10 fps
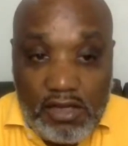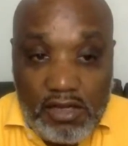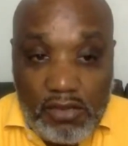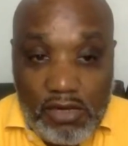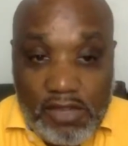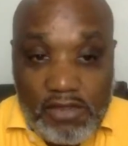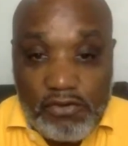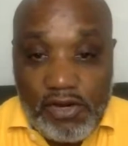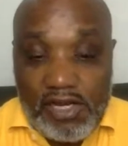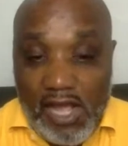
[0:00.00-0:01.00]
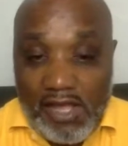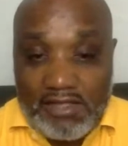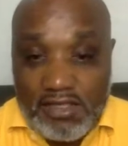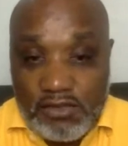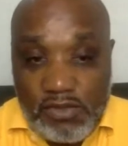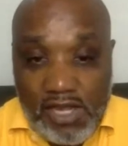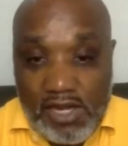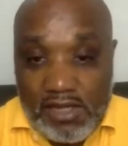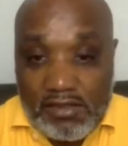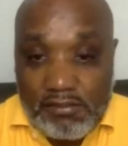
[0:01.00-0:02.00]
the, one of the great assets we
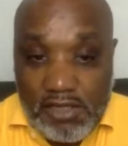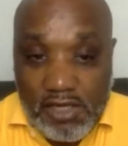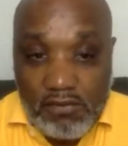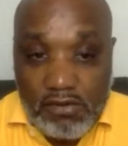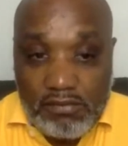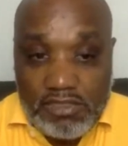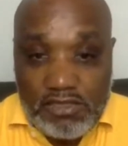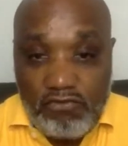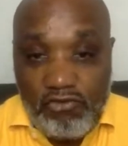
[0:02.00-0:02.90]
had at the meeting was Mr.